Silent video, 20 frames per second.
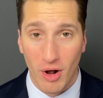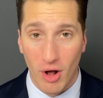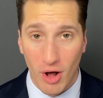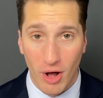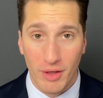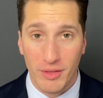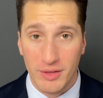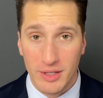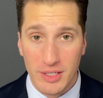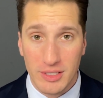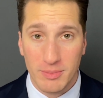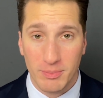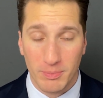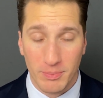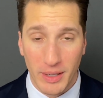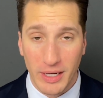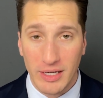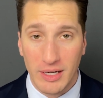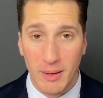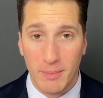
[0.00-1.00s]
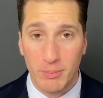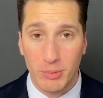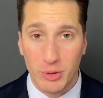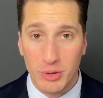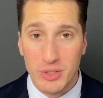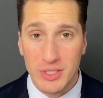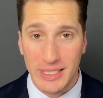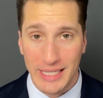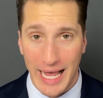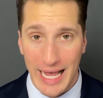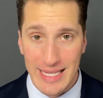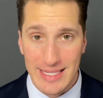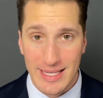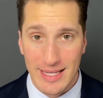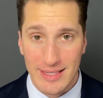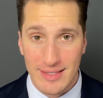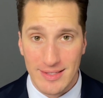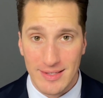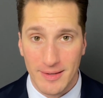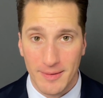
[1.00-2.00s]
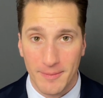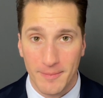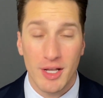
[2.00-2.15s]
on these income producing assets.